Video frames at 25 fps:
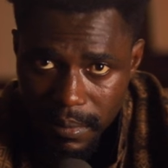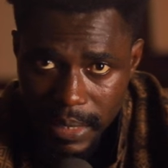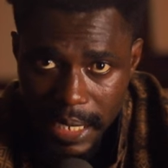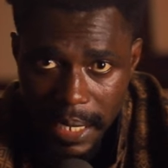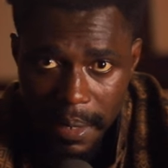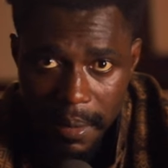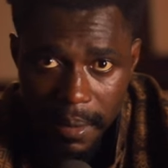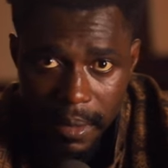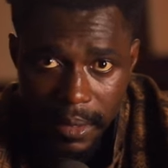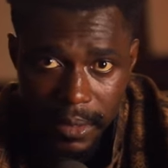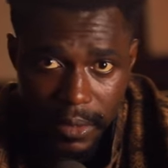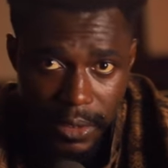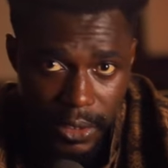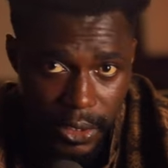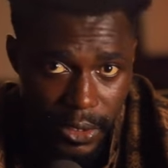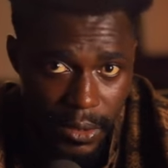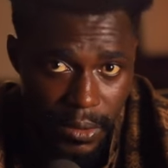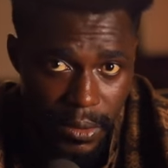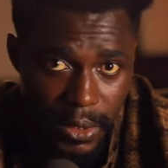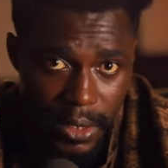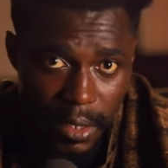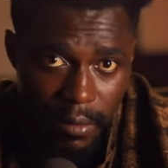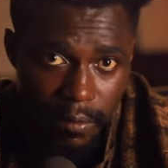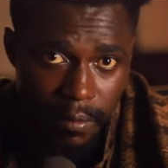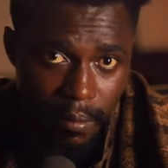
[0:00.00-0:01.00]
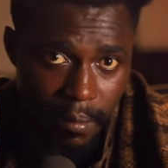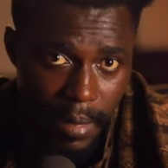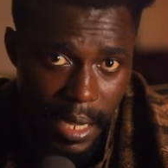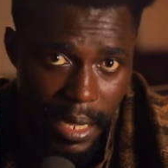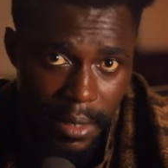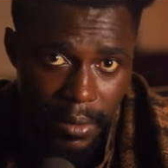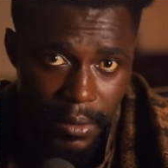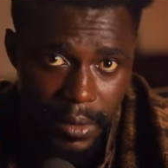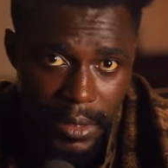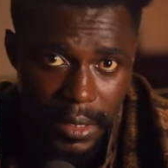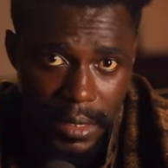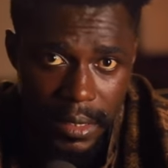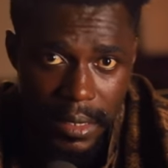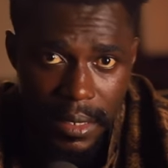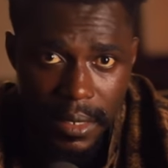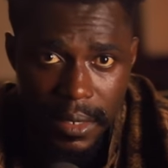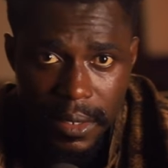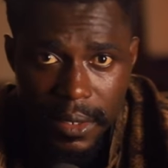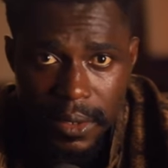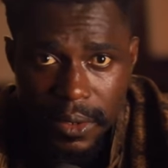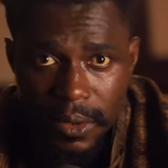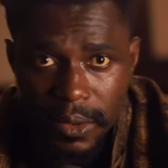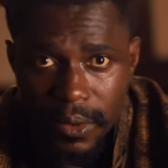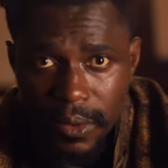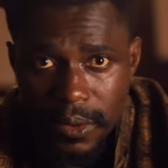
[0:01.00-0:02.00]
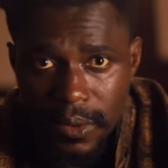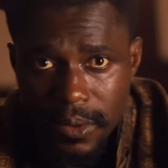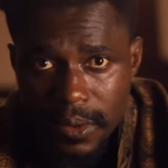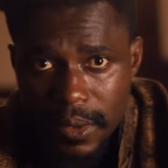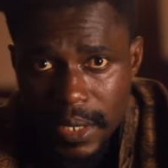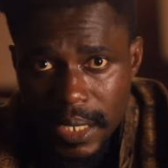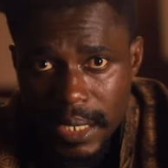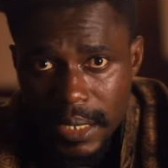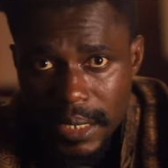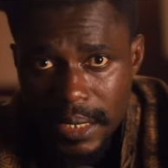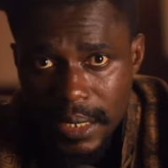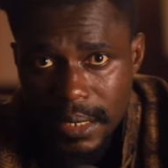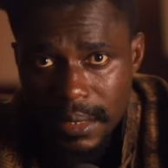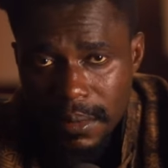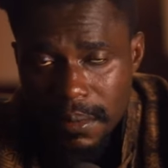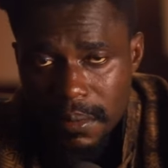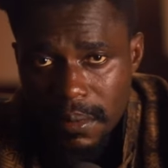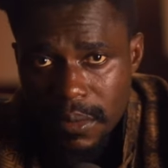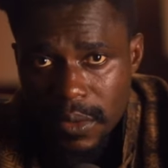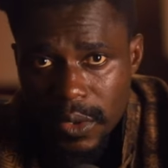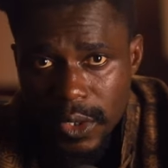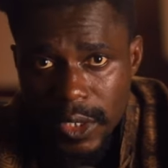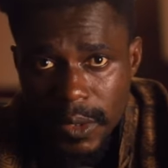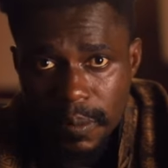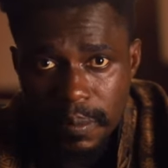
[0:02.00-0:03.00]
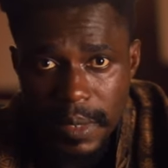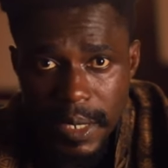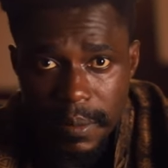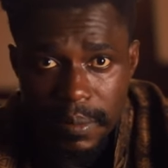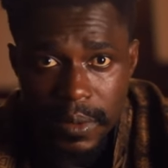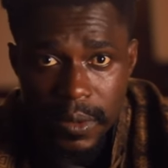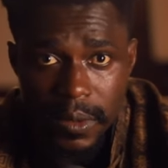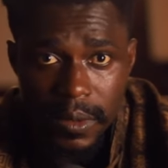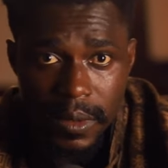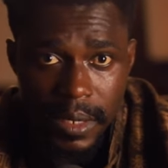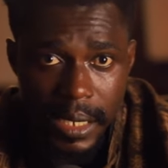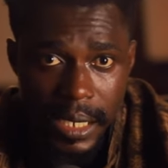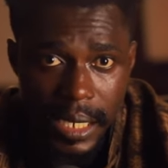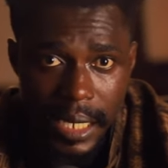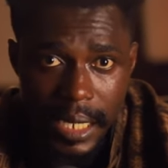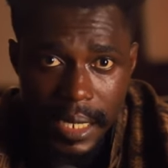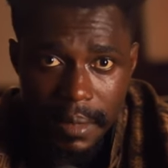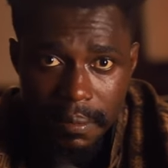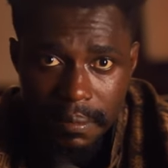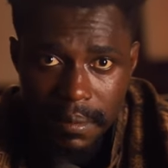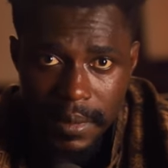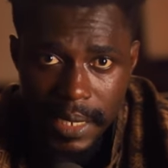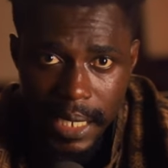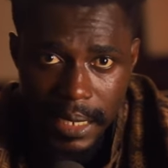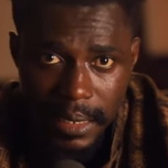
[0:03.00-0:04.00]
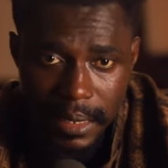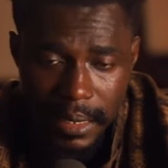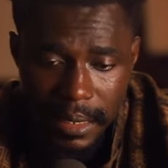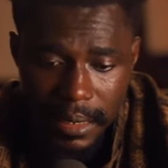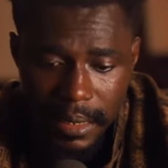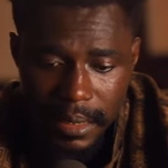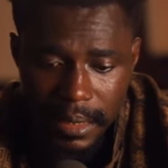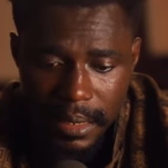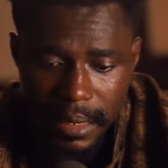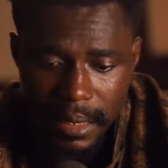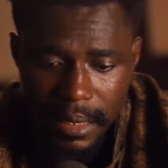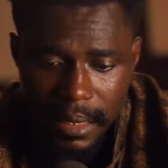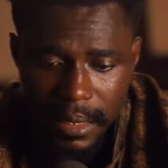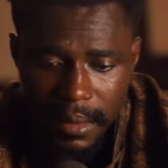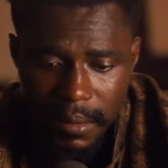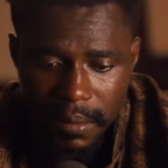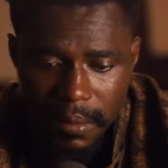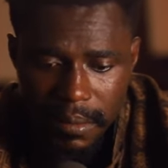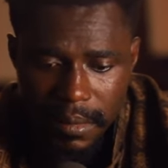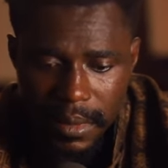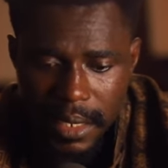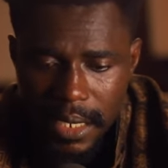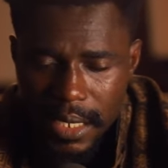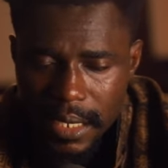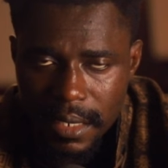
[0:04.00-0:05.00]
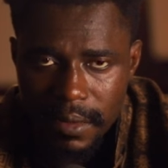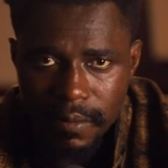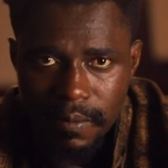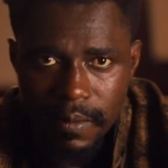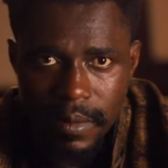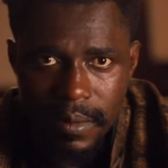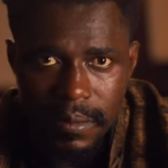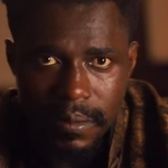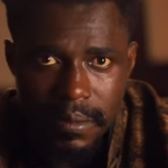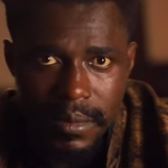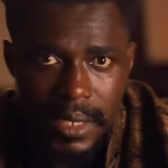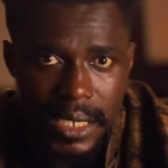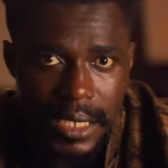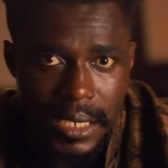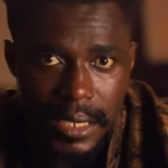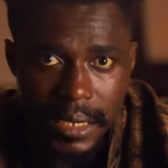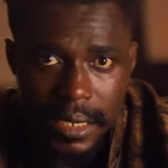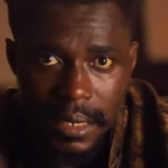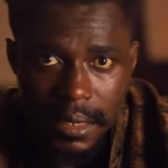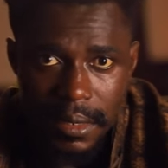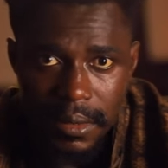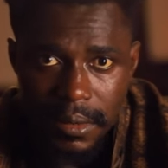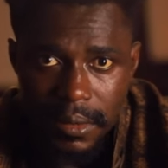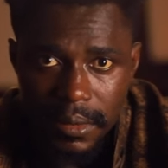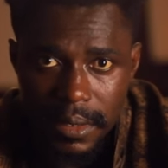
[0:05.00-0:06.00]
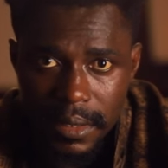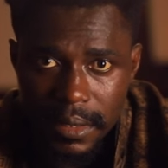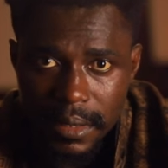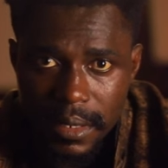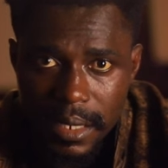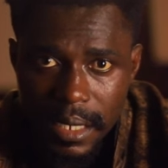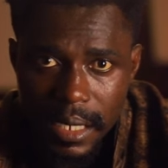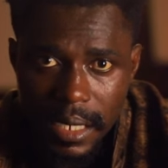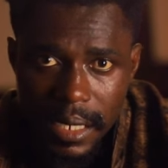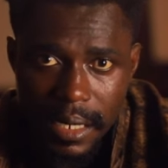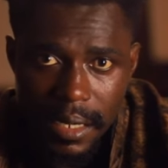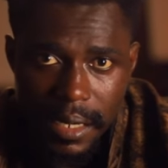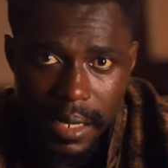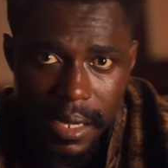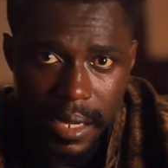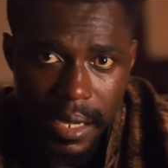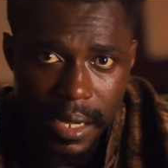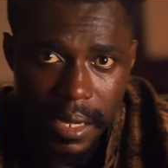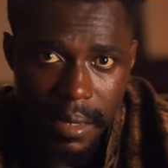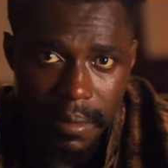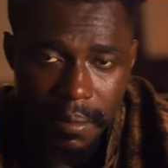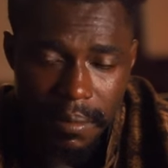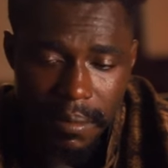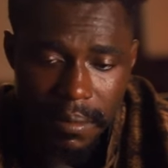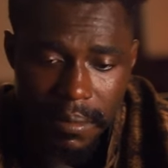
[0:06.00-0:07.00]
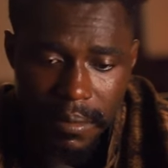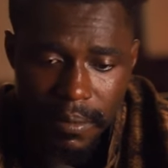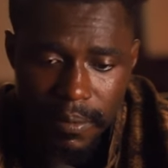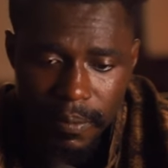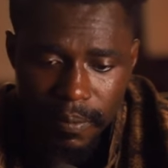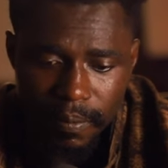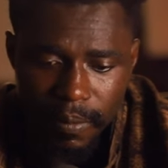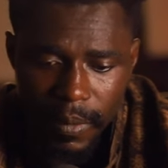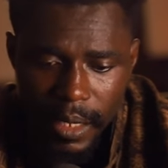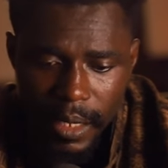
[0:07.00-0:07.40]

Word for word: the use of mouse, which most people claim doesn't give detailed um,